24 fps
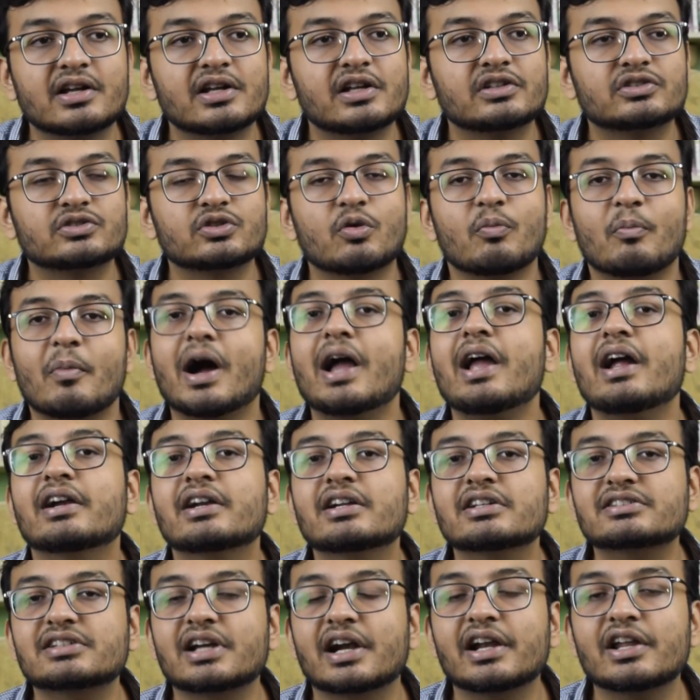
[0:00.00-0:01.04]
So my
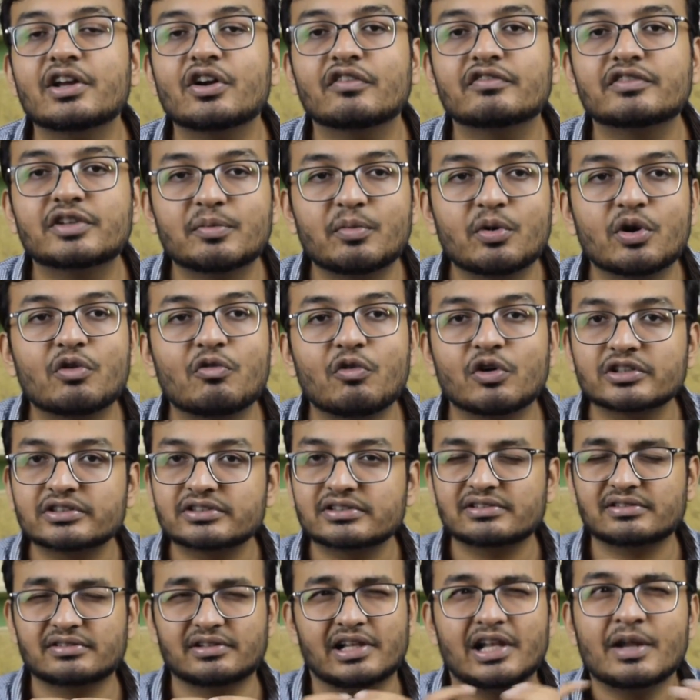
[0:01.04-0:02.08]
understanding of the book
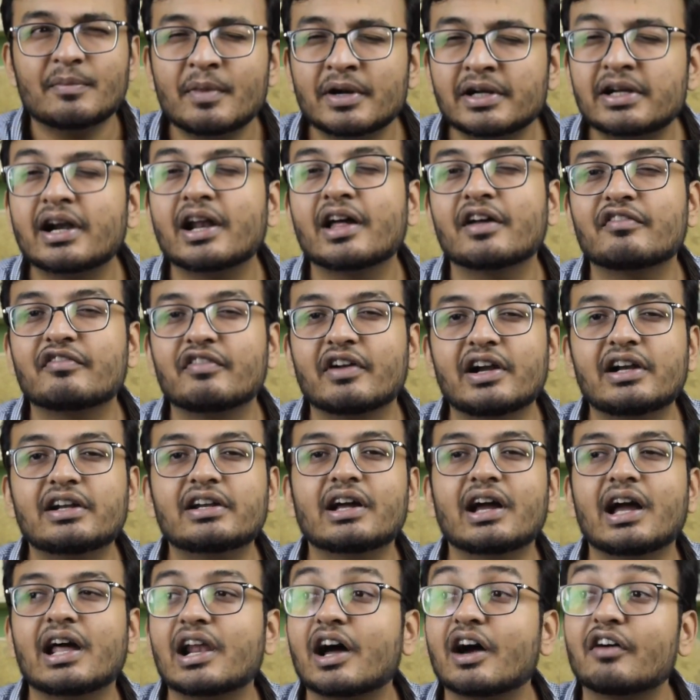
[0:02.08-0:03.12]
was limited, I felt,
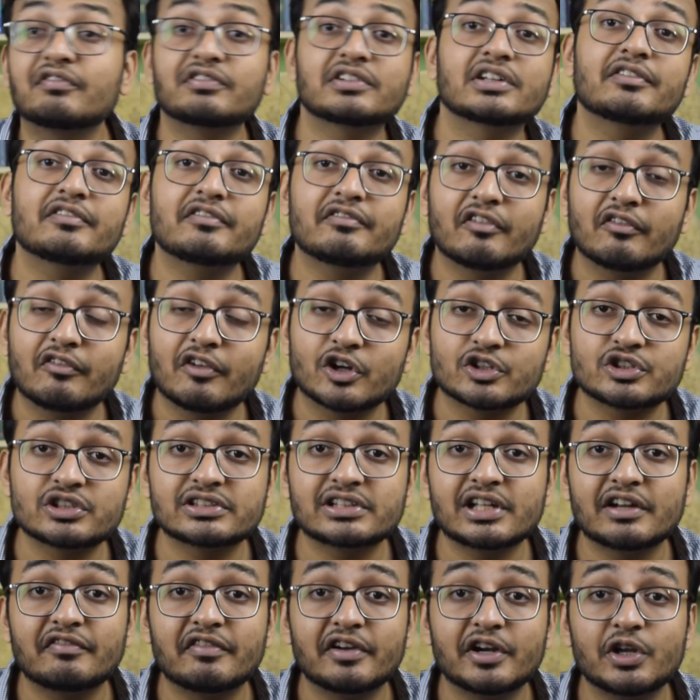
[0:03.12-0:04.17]
and after watching
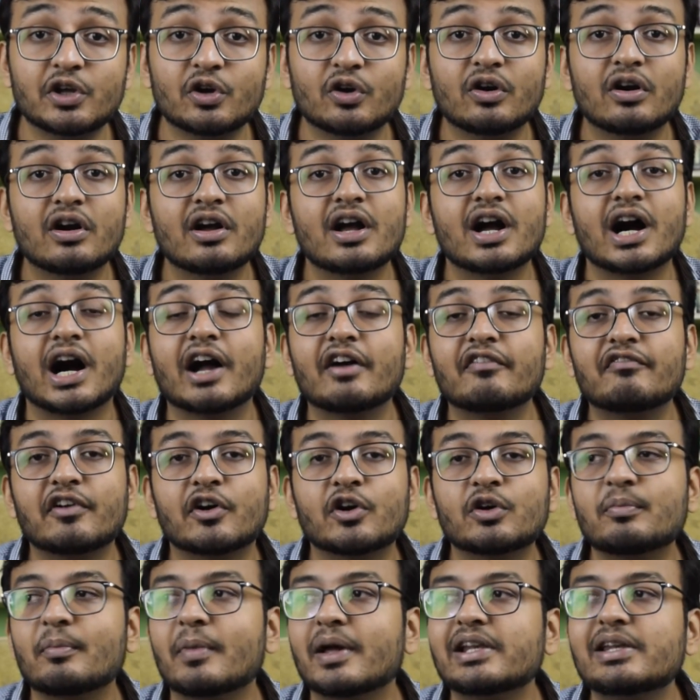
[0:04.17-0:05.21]
that video, I
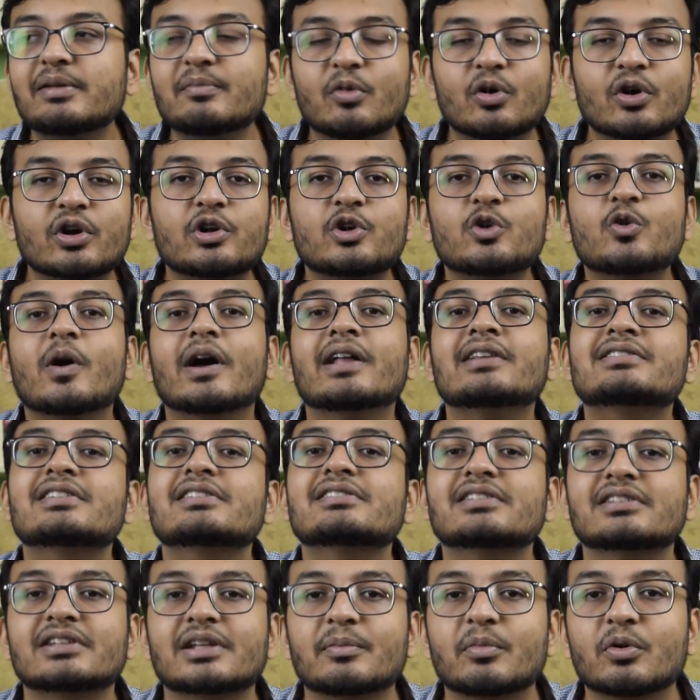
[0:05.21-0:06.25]
found many more nuances
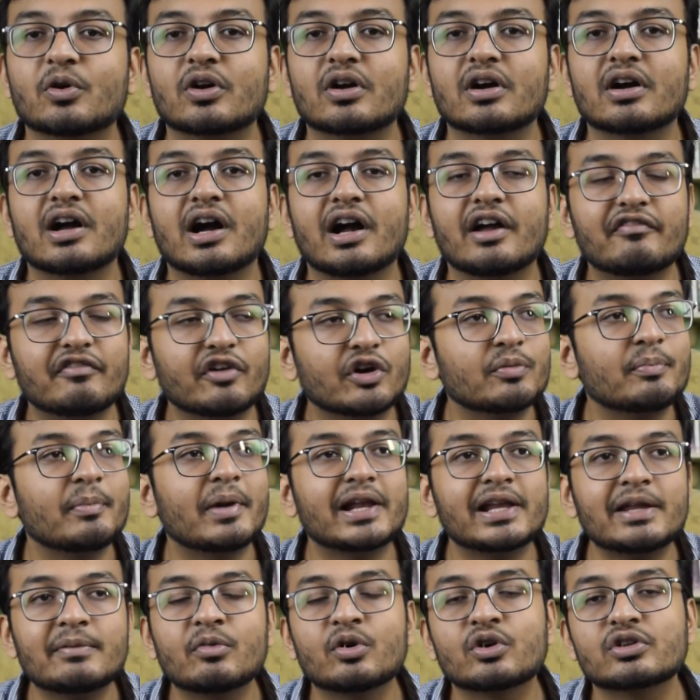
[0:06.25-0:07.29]
in the book. I found
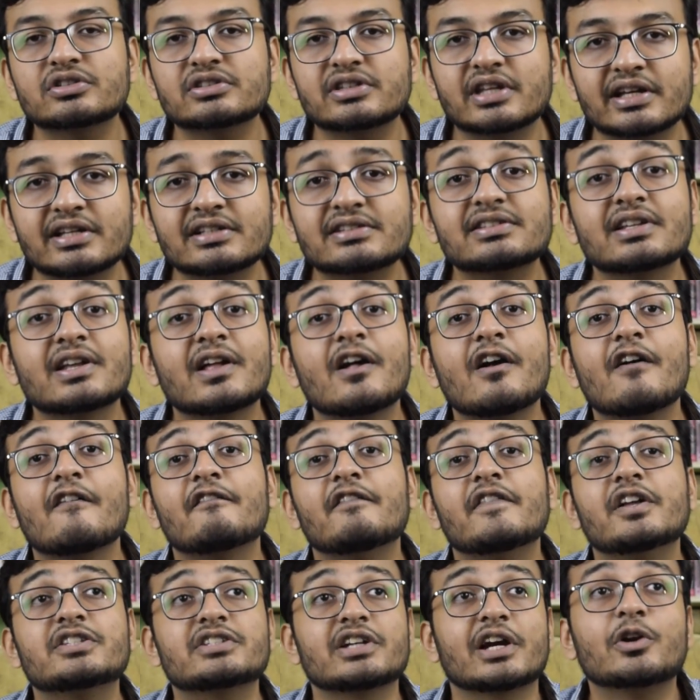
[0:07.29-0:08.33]
many more things
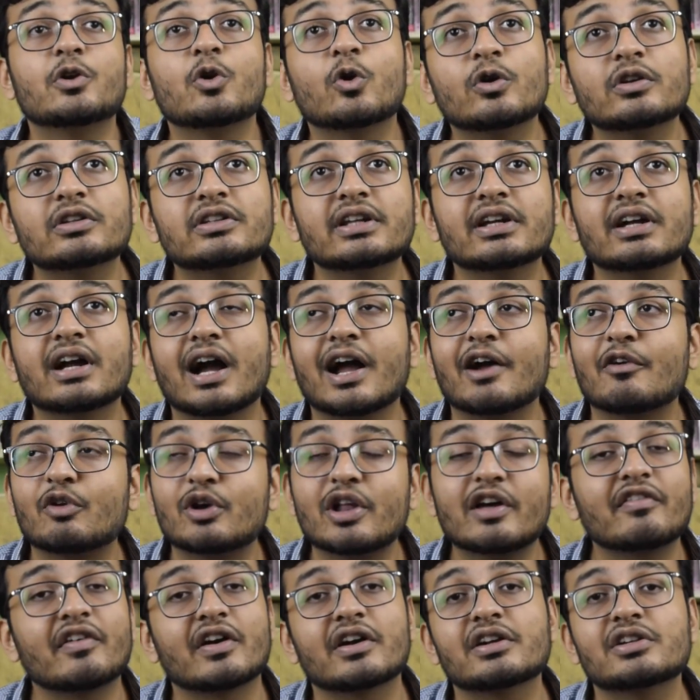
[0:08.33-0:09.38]
which I don't think I would
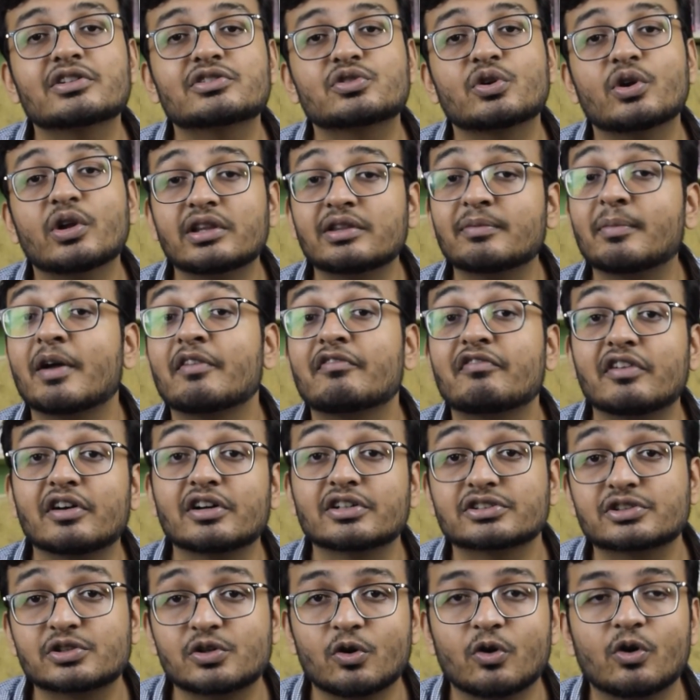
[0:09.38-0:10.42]
have understood in my
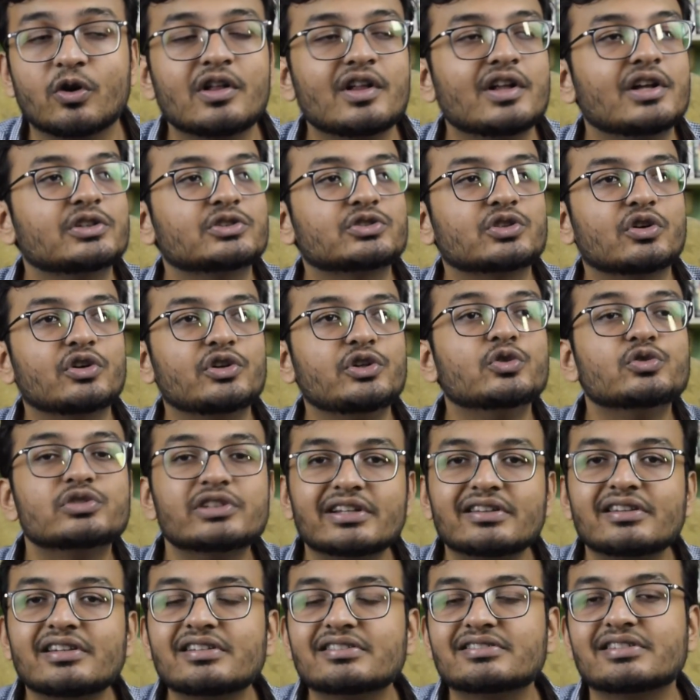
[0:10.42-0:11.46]
first go. So
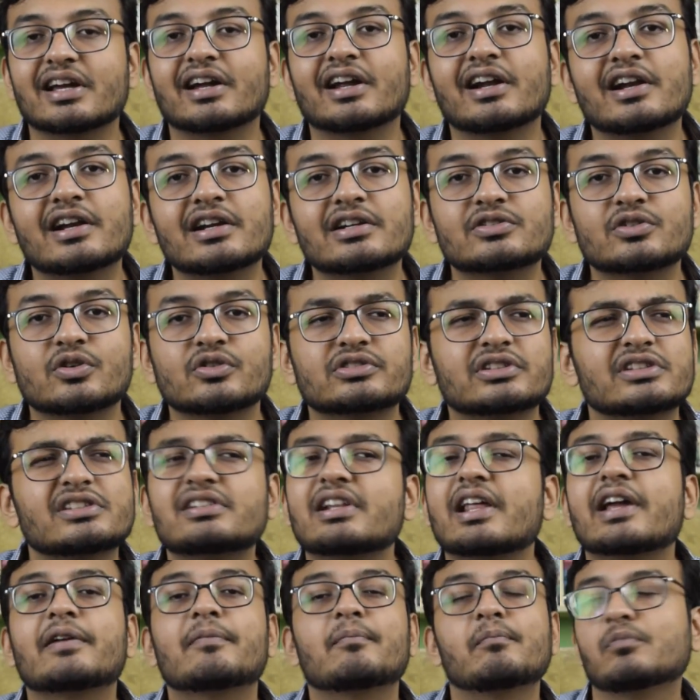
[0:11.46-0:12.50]
using these secondary sources
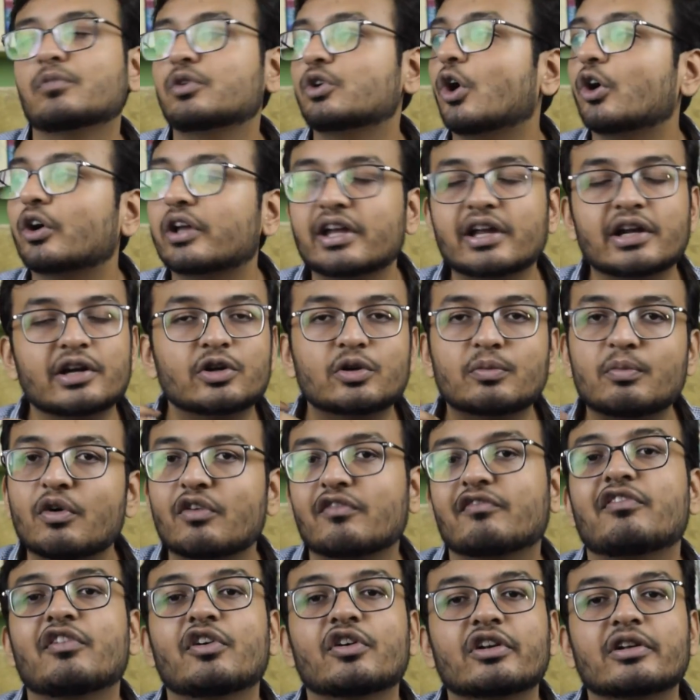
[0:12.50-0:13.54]
like talking into
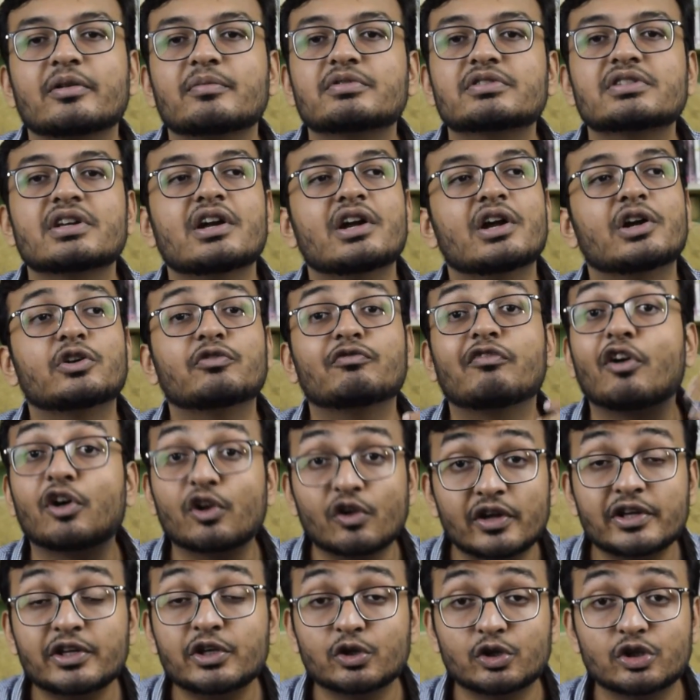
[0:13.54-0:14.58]
book forums,
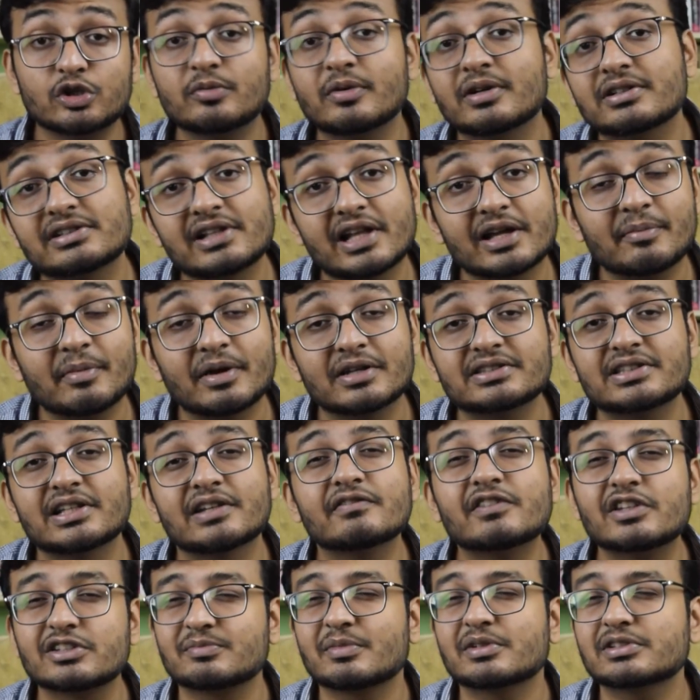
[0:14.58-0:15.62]
following YouTubers like
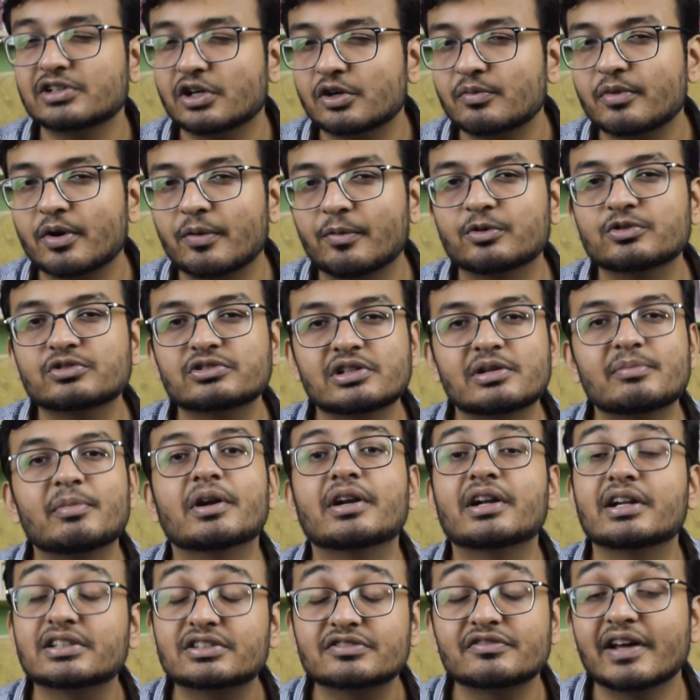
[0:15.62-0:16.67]
myself, this may sound promotional,
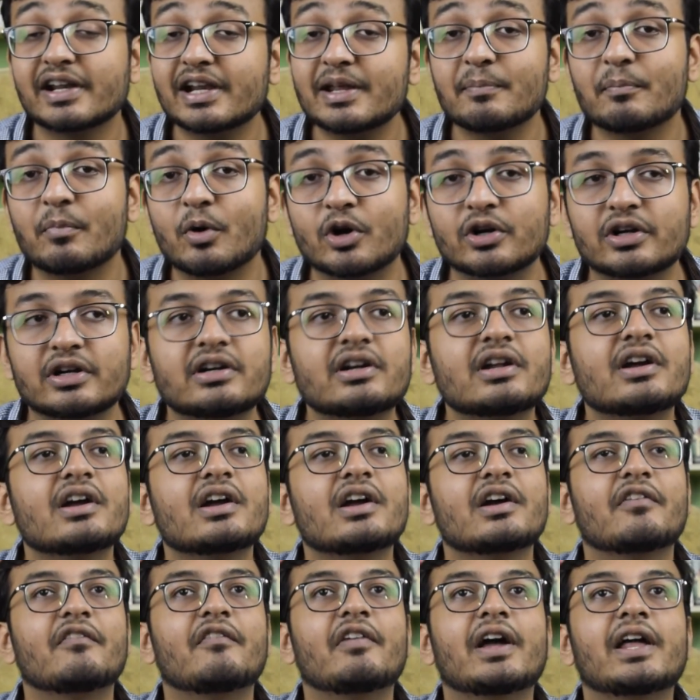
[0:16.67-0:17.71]
but it's very important
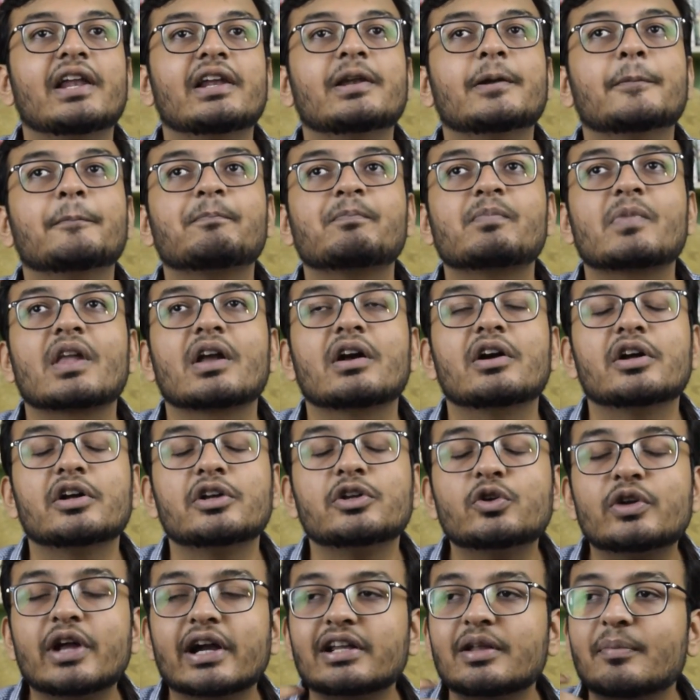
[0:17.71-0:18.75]
when
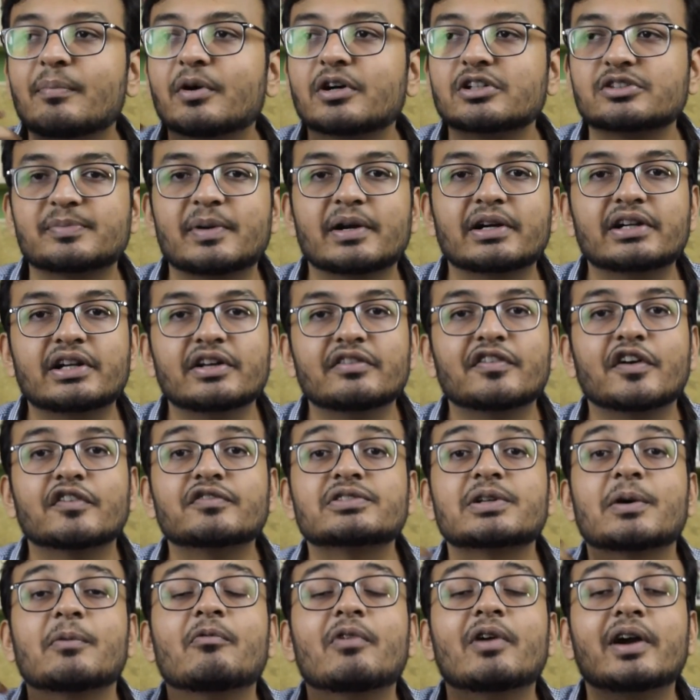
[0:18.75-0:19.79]
you get the perspective of
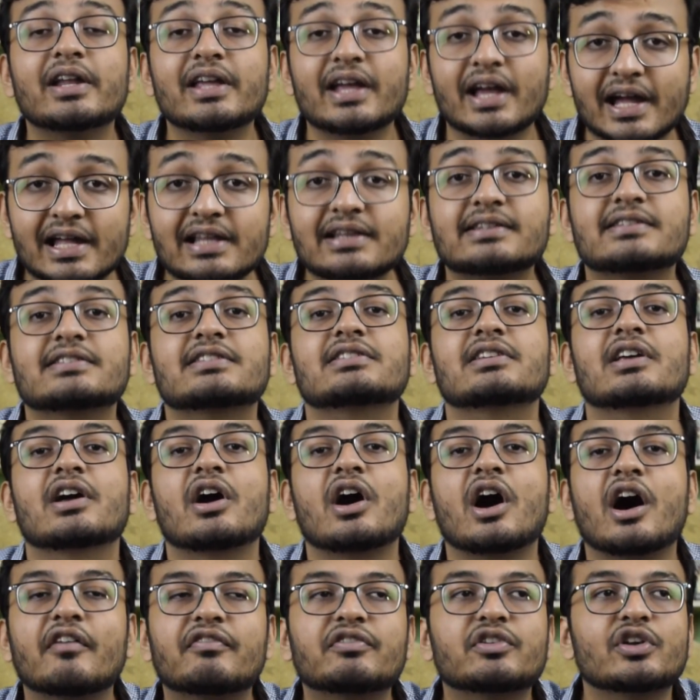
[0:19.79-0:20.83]
somebody else
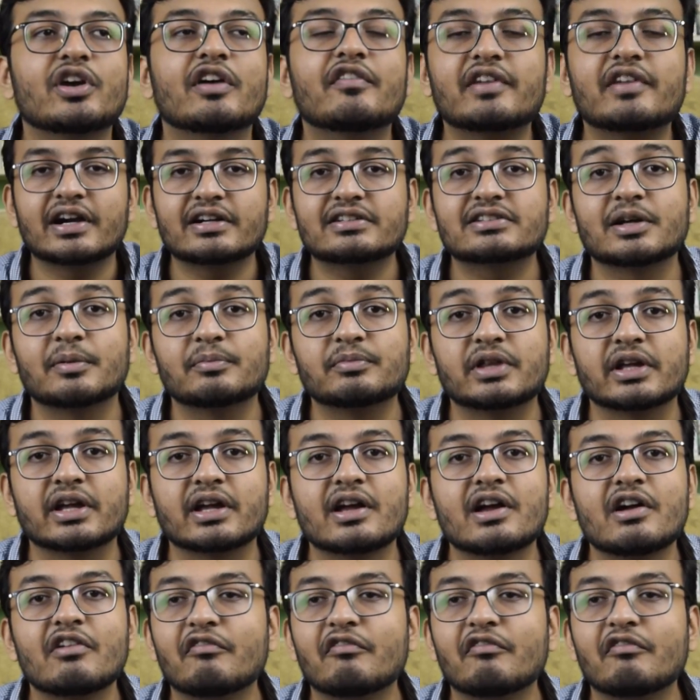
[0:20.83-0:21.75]
after you have something.